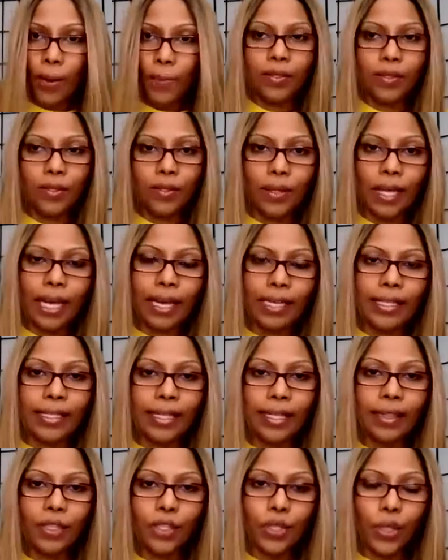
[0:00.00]
So like I
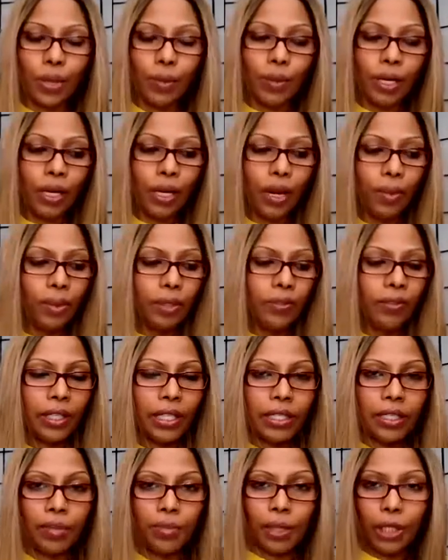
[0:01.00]
said, there's going to be a couple of
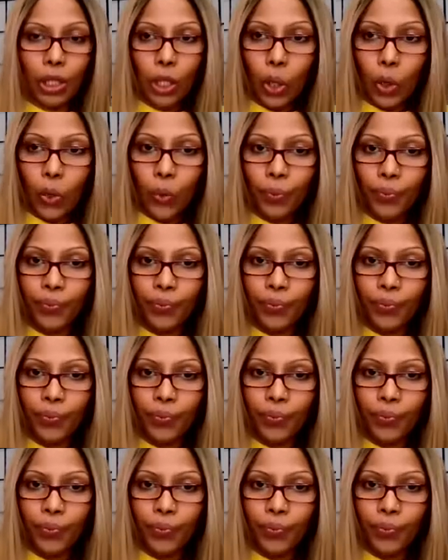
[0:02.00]
links below.